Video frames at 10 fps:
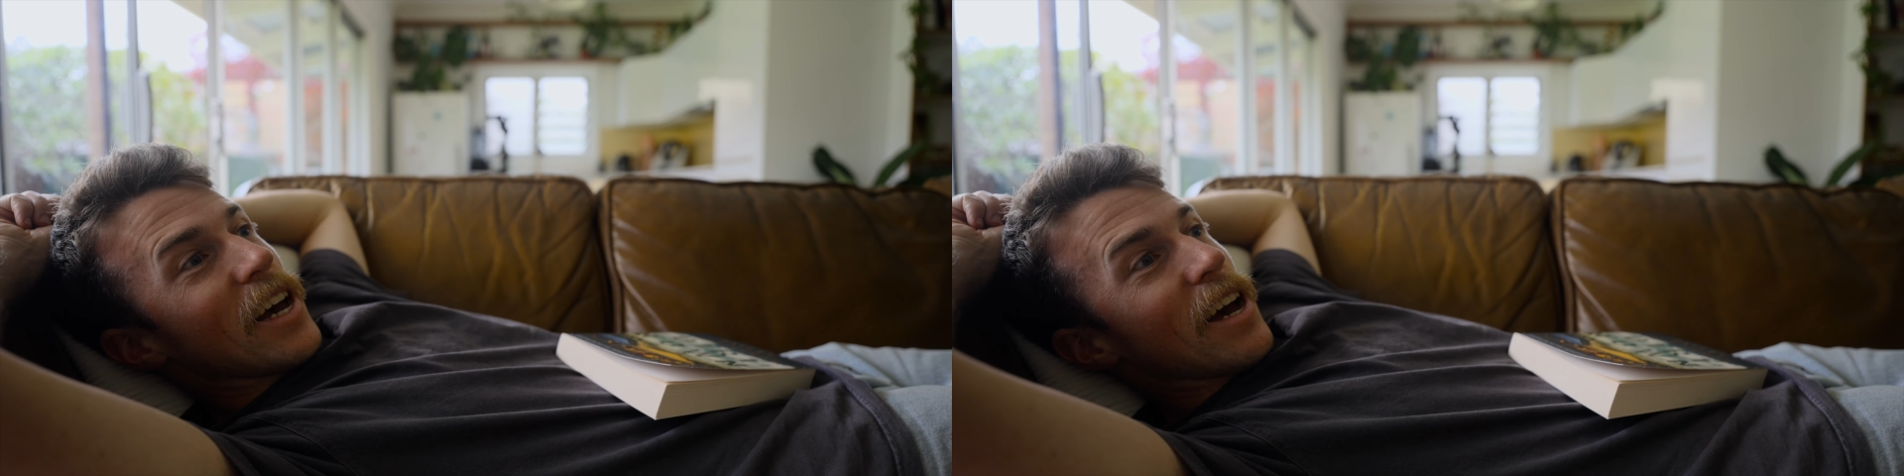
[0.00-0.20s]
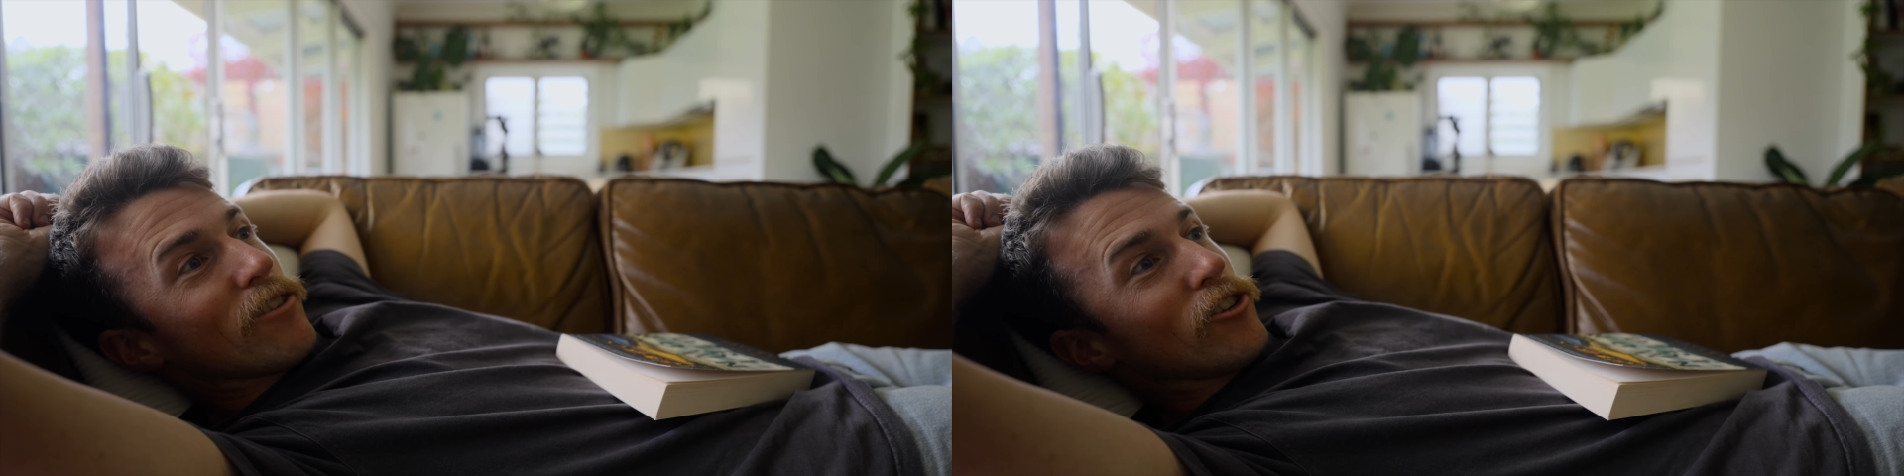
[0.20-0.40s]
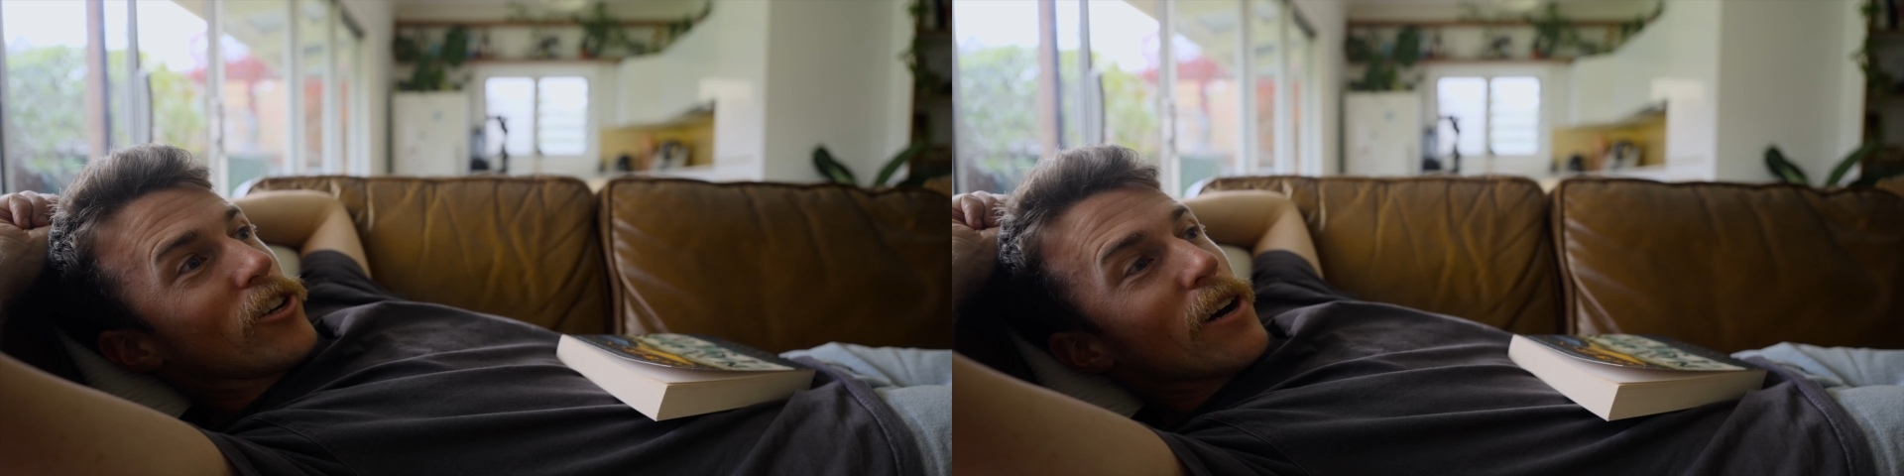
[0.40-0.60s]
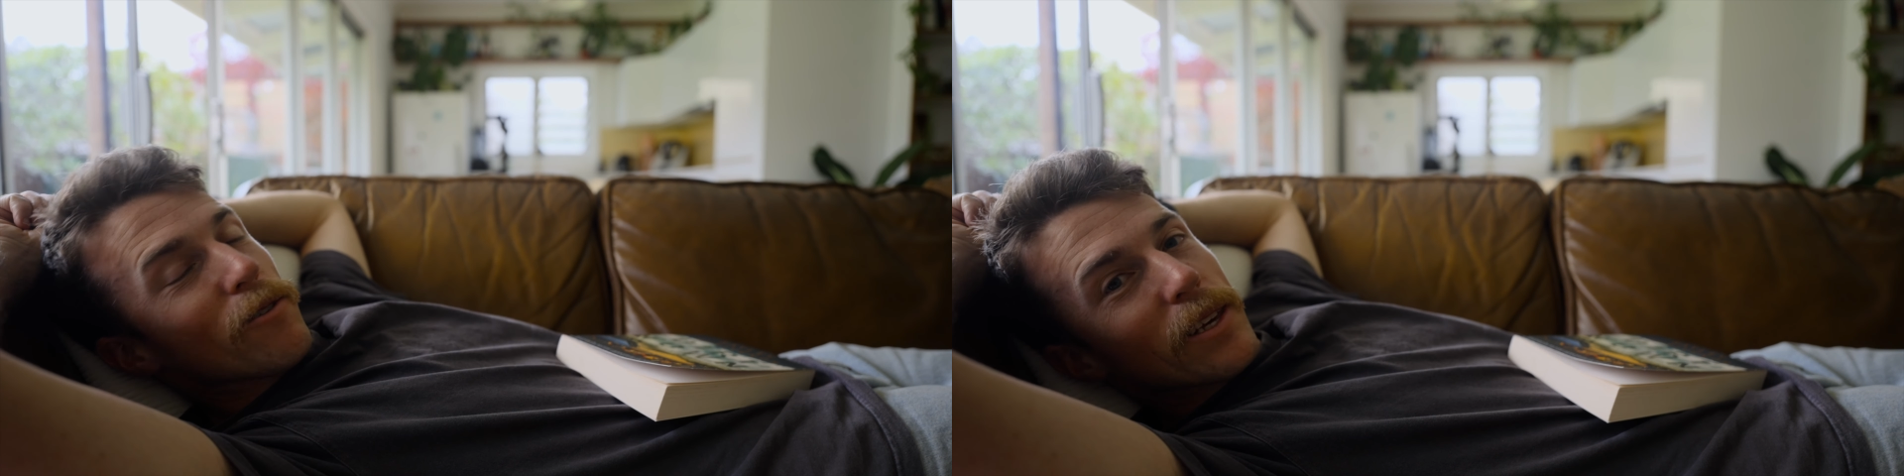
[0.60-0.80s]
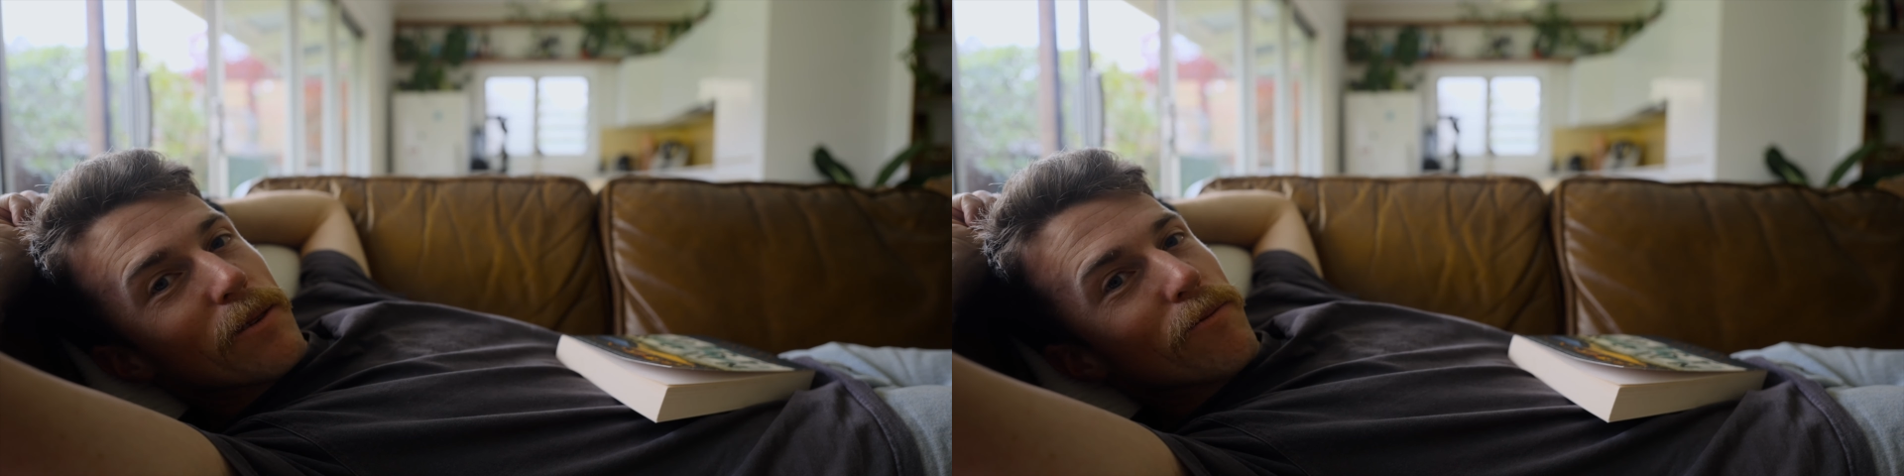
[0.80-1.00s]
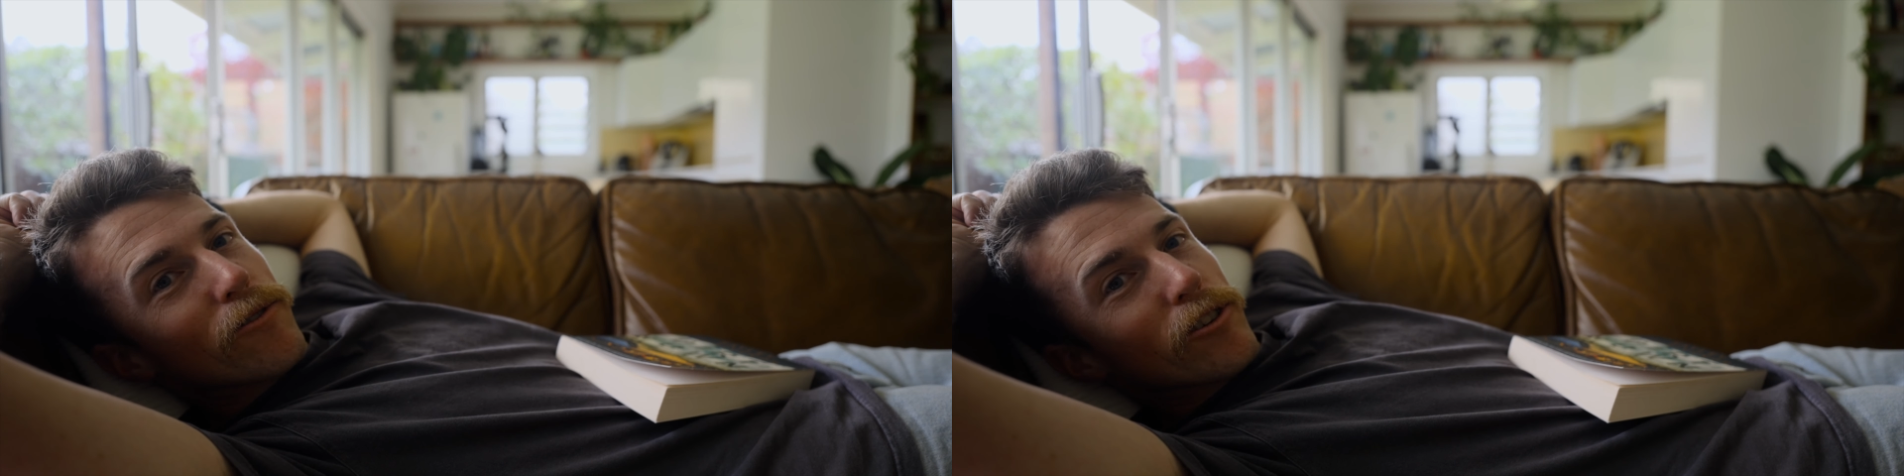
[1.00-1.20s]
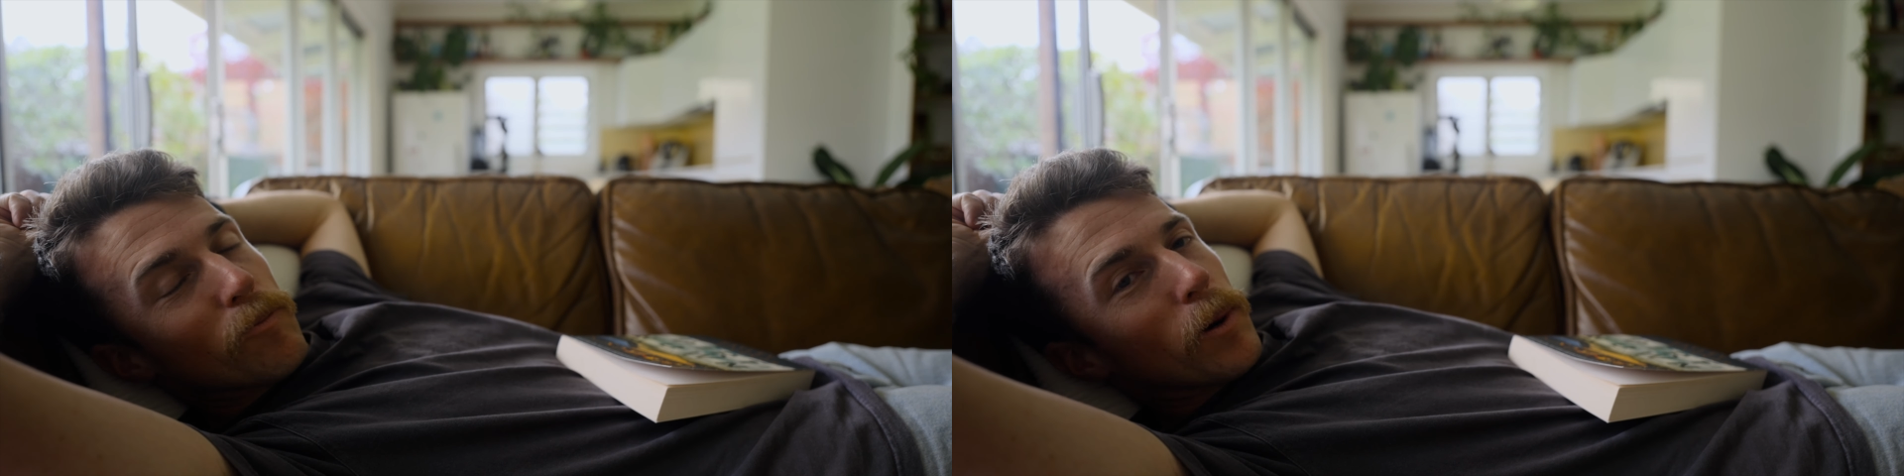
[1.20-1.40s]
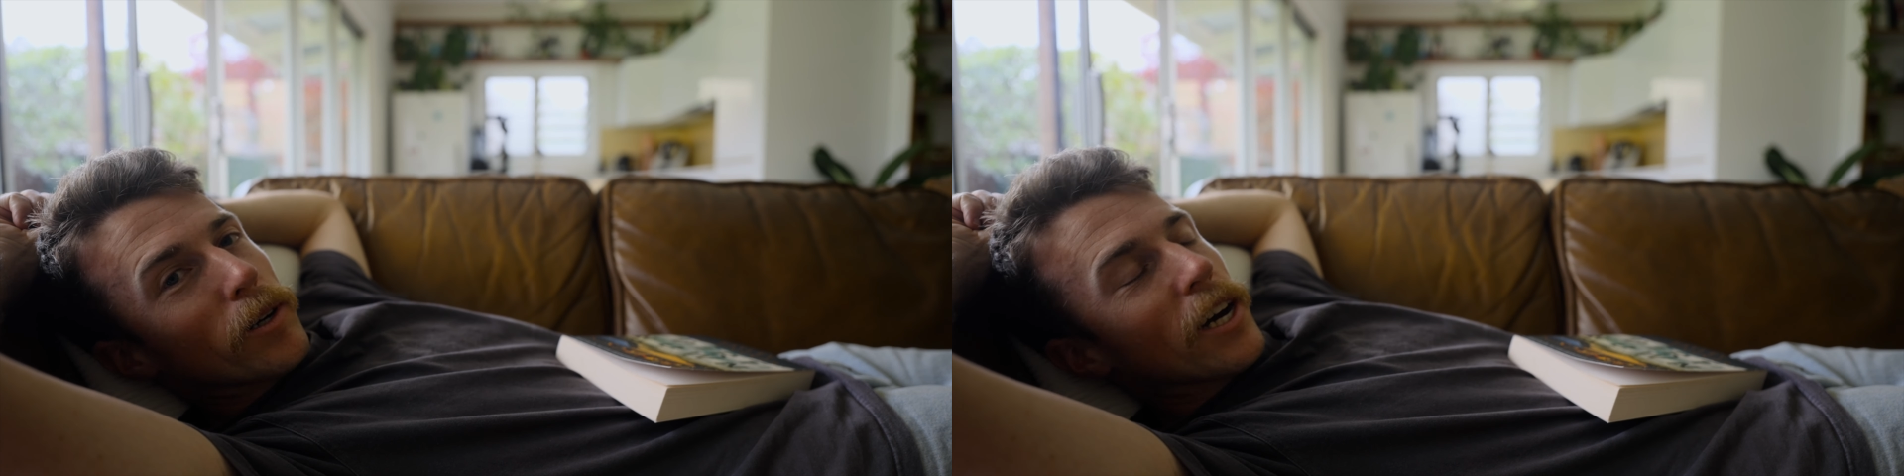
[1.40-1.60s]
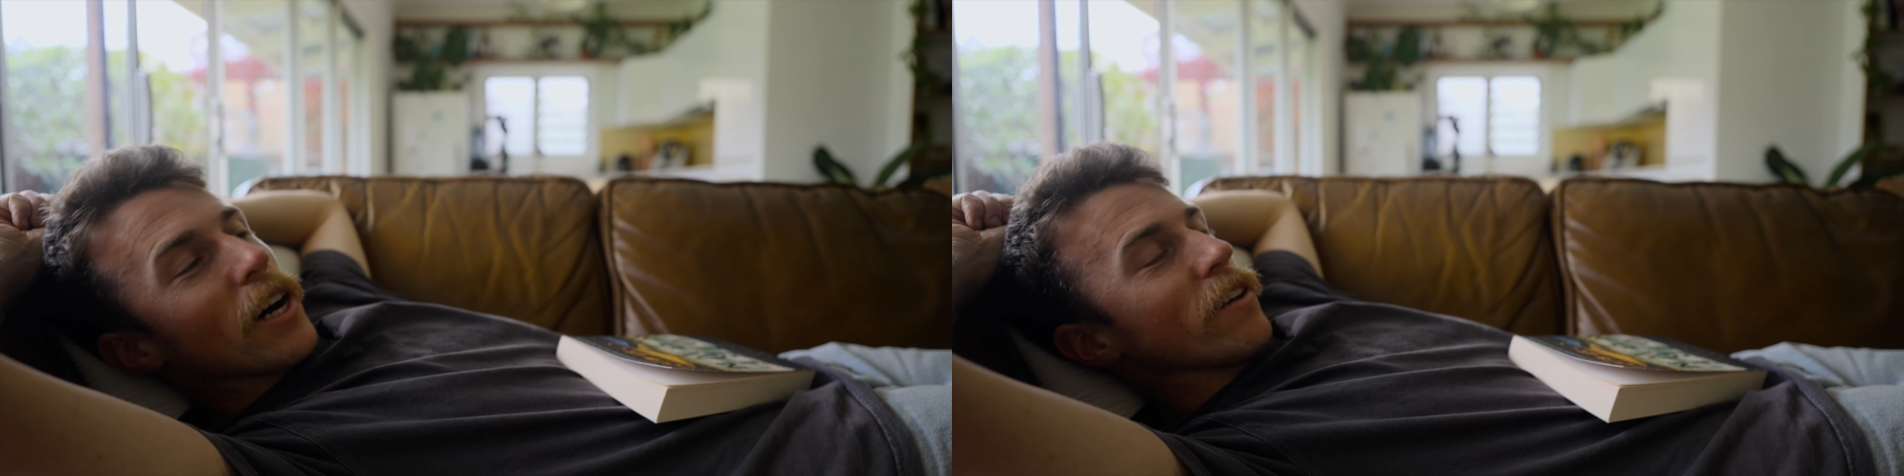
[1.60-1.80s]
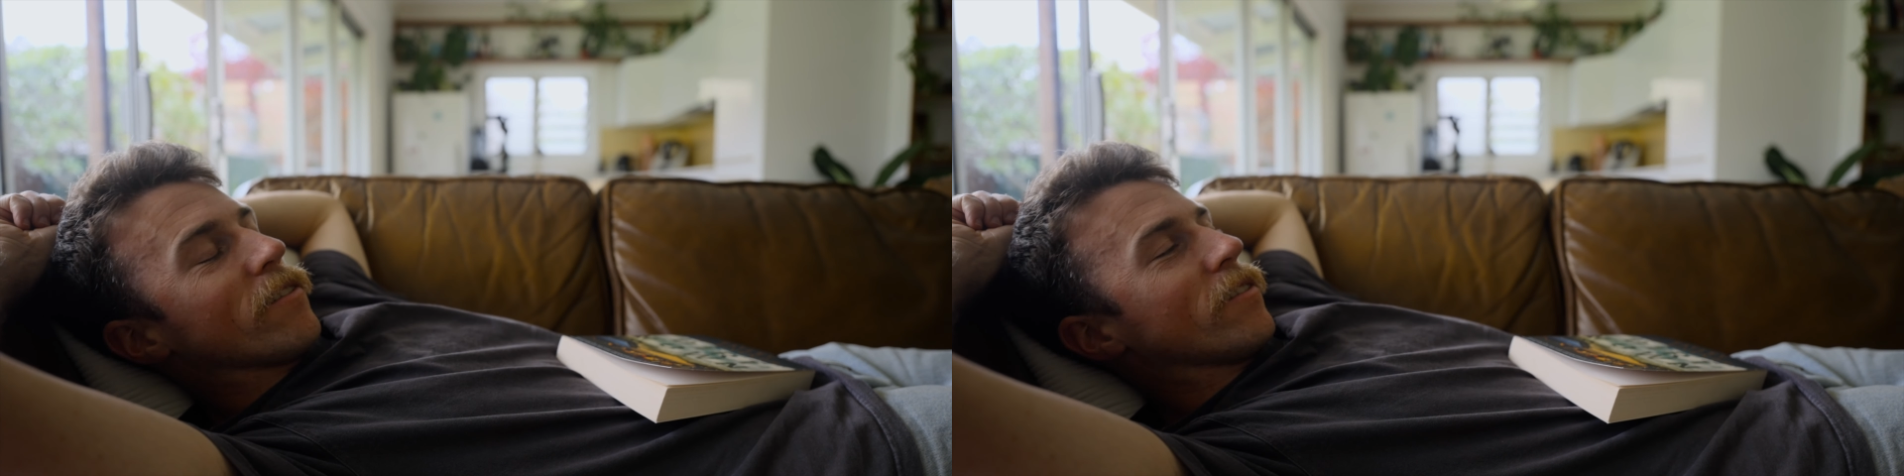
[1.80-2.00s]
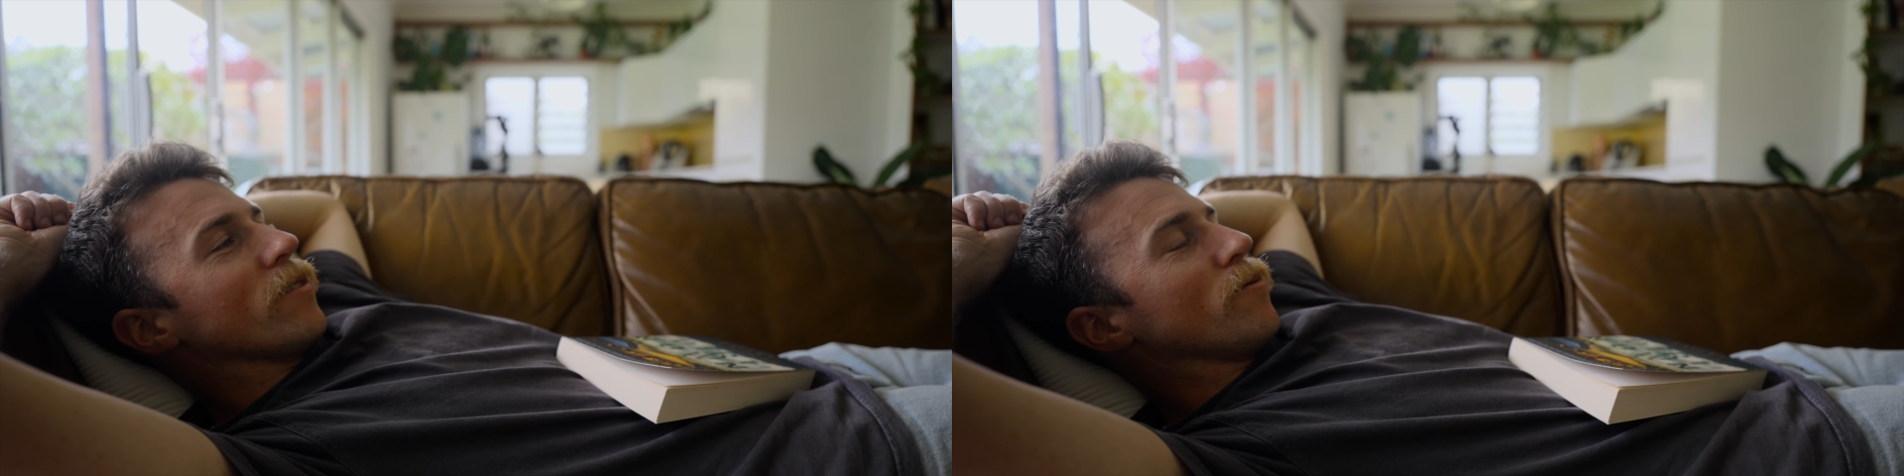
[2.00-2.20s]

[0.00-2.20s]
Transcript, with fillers: have a chat with him for his podcast